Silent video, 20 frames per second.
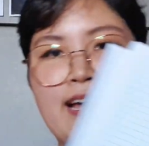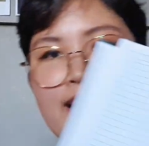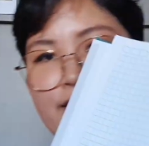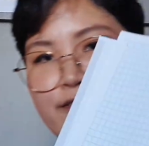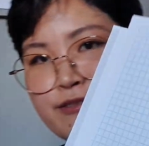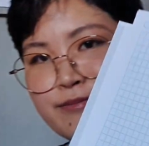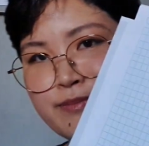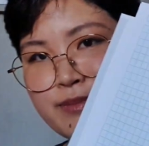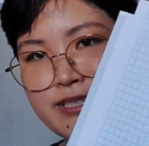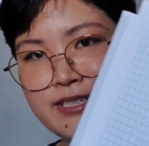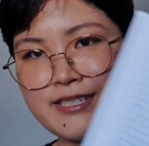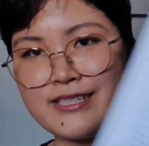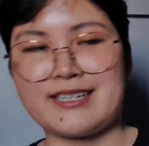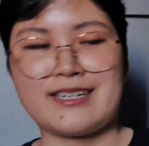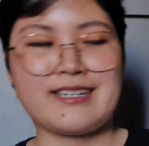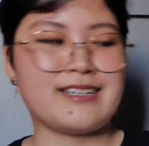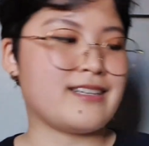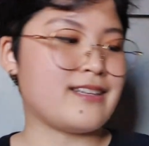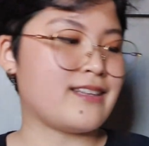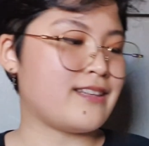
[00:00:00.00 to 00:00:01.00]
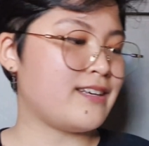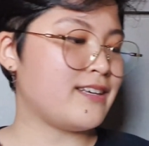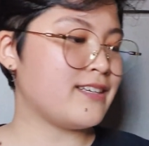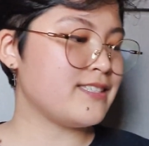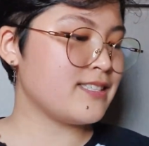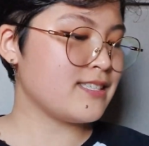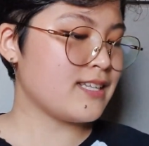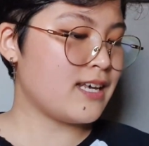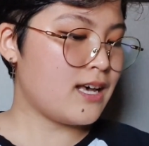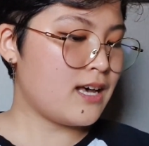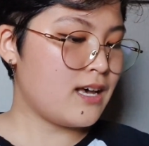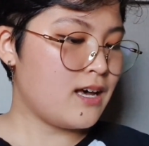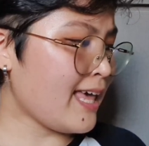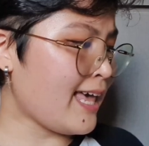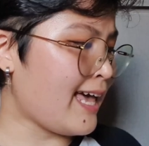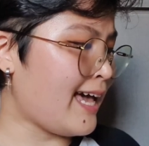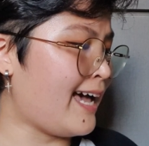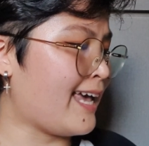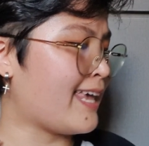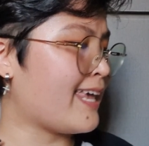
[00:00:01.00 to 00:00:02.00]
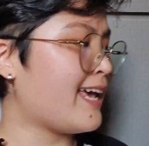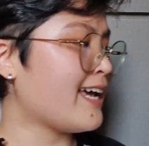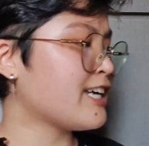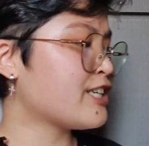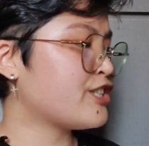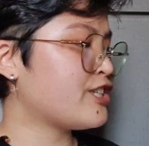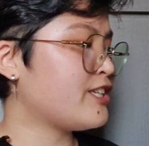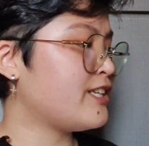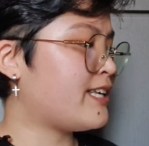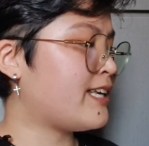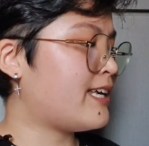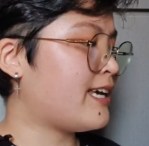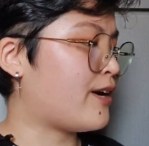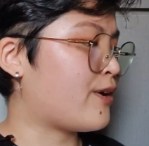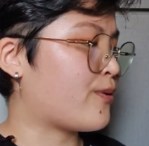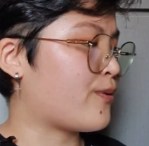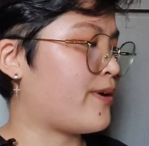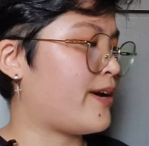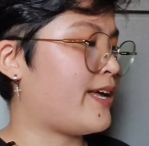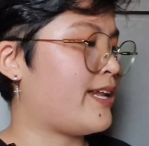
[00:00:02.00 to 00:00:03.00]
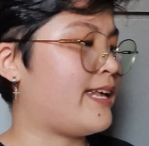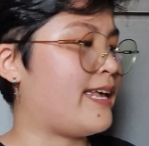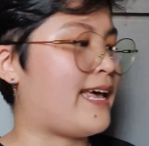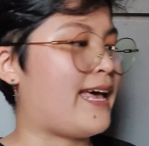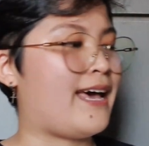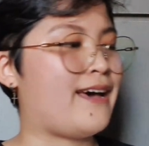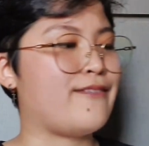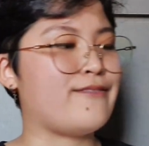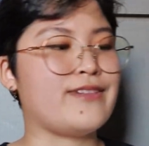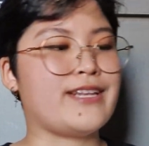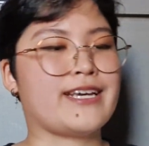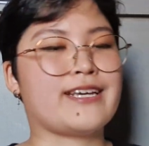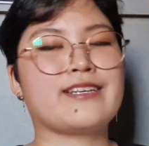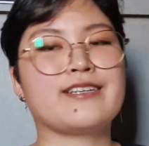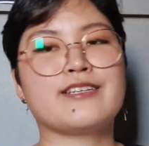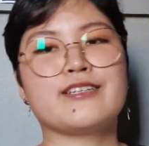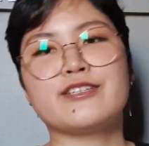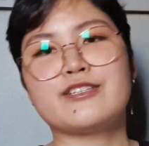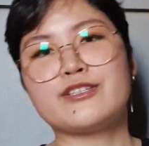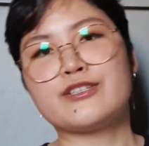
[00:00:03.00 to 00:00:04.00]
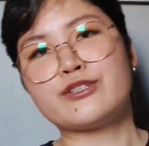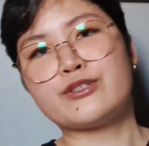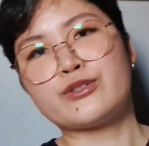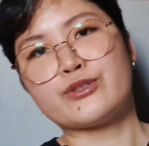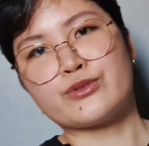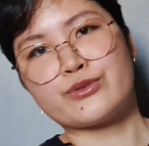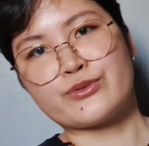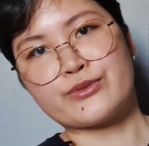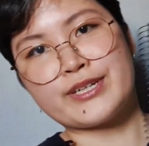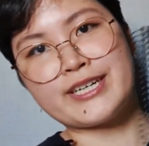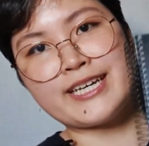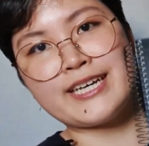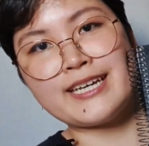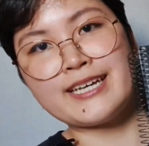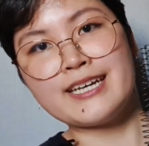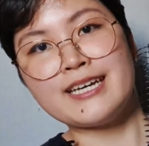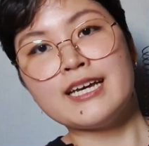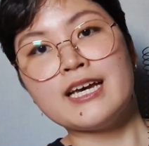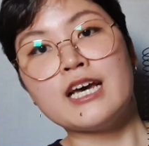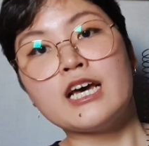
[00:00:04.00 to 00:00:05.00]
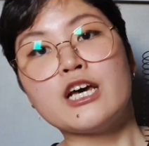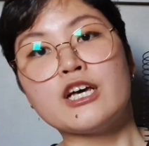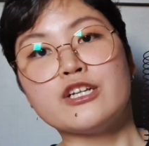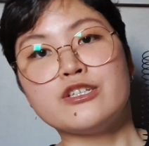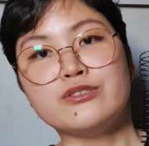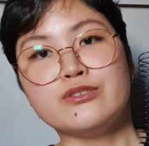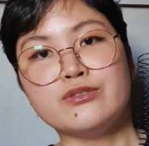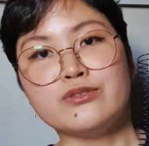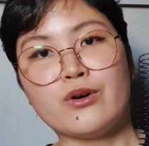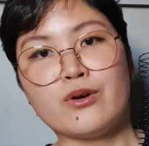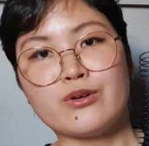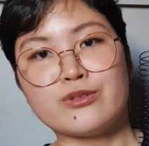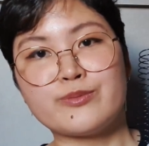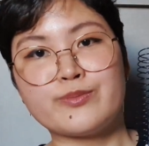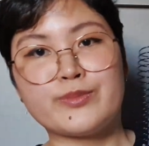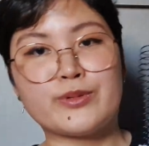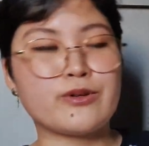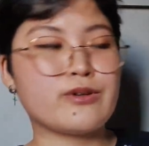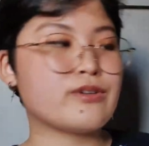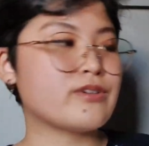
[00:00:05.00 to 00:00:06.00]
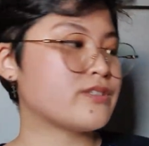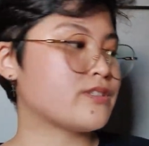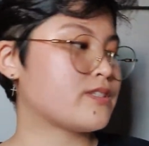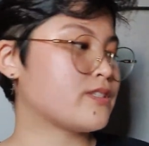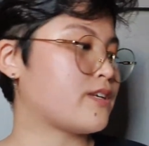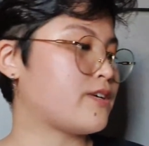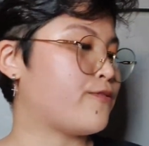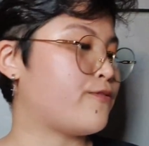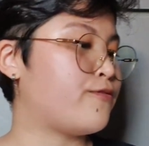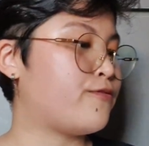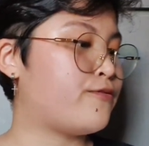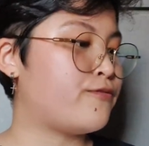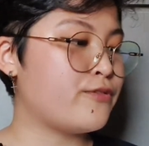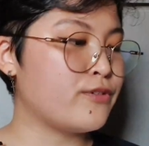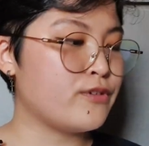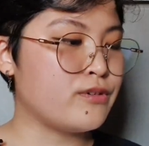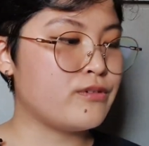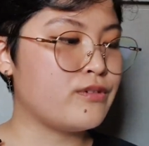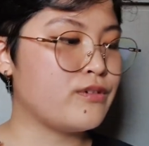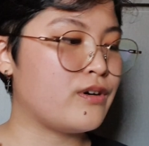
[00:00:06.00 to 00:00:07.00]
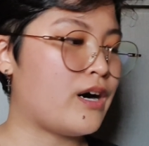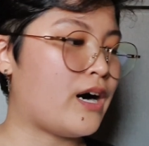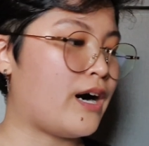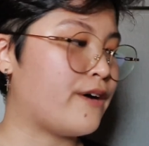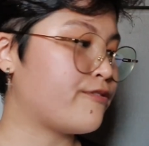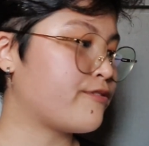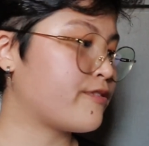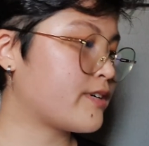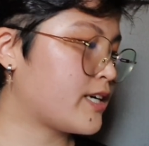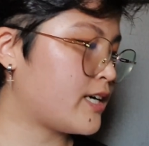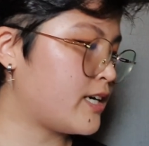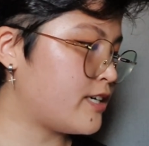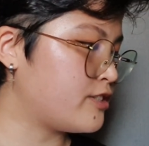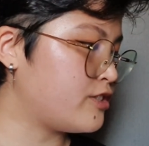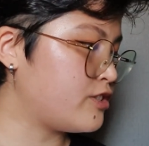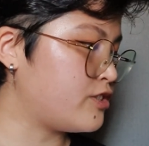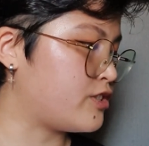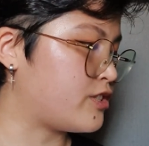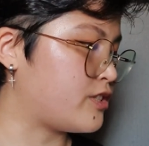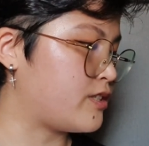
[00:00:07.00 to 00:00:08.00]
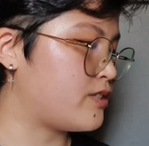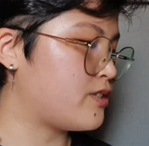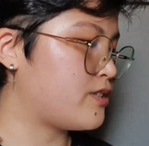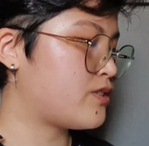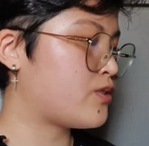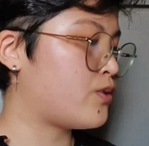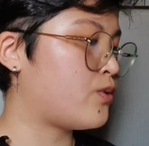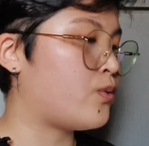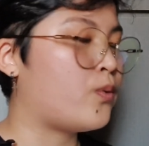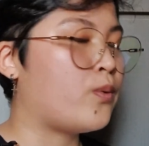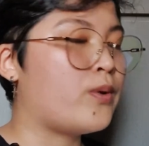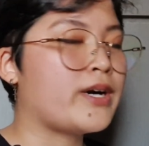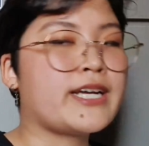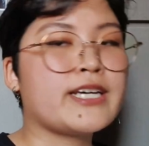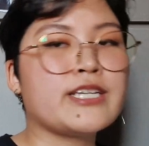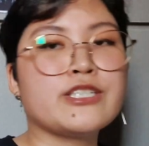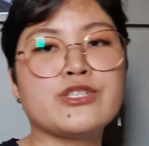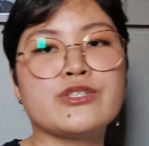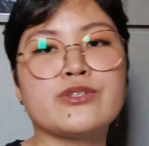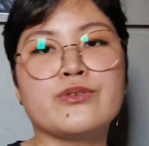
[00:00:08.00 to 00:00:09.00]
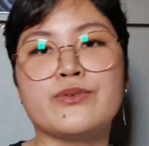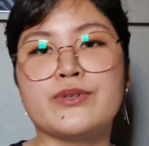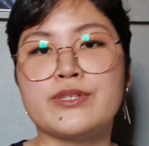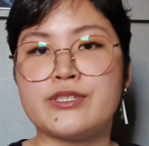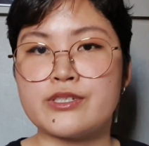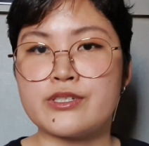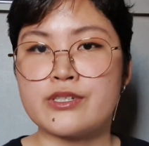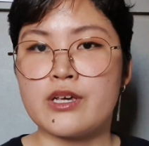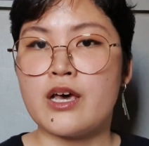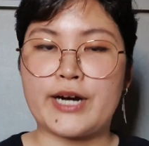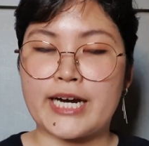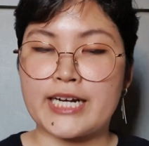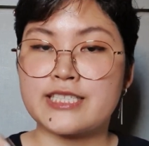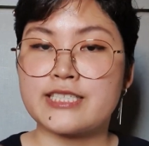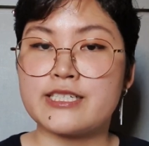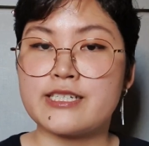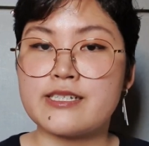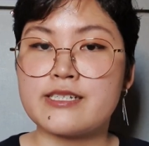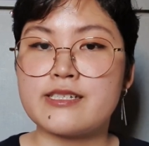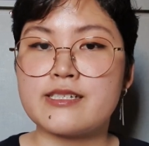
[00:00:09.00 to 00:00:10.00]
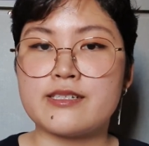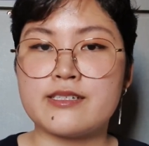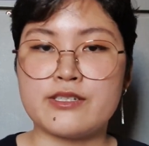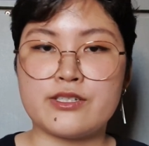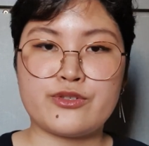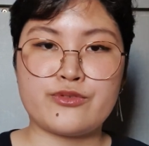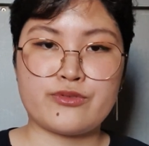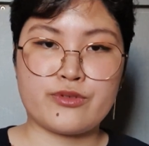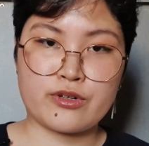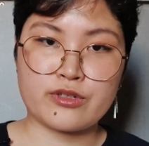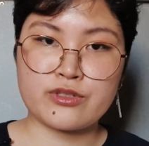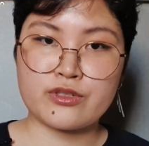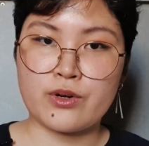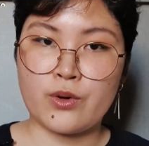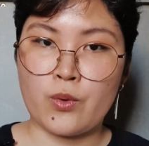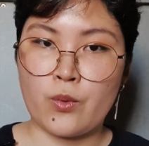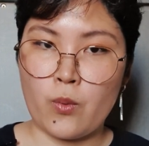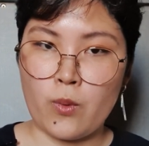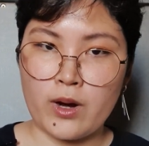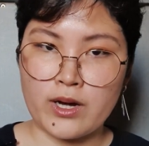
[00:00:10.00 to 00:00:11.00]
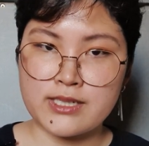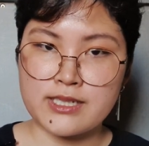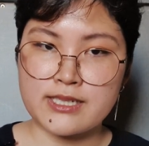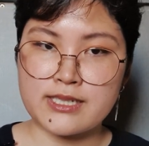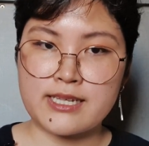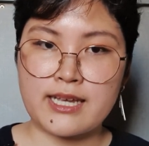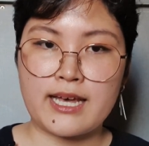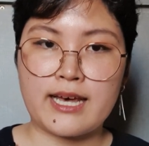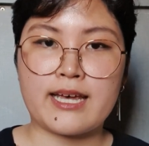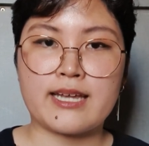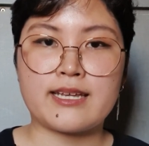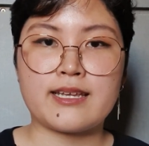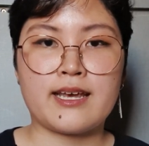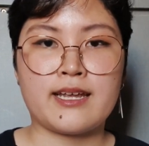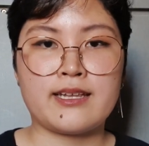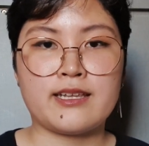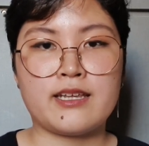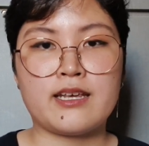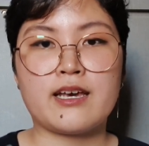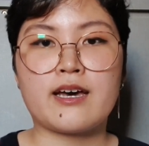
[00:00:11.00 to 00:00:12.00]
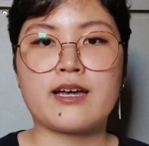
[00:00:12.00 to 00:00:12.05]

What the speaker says: haven't been studying this. I actually already have like 3 notebooks full of kanji. So what I do is practice the strokes on one side, and